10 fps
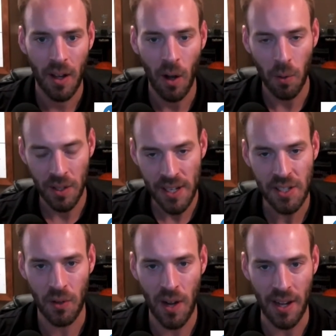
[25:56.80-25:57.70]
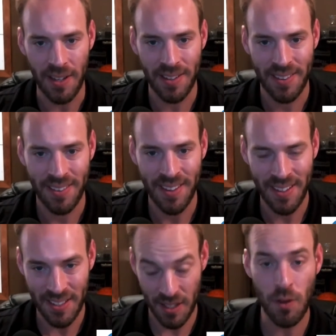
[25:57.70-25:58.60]
Oh, these guys are on it.
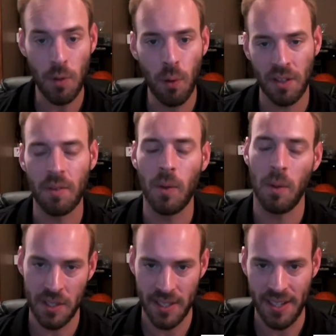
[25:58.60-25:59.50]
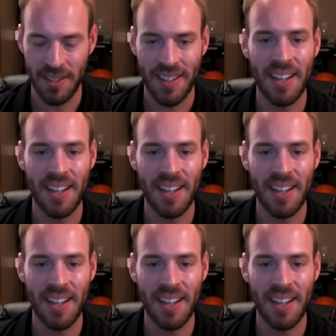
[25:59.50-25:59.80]
Because if you put, well, once again,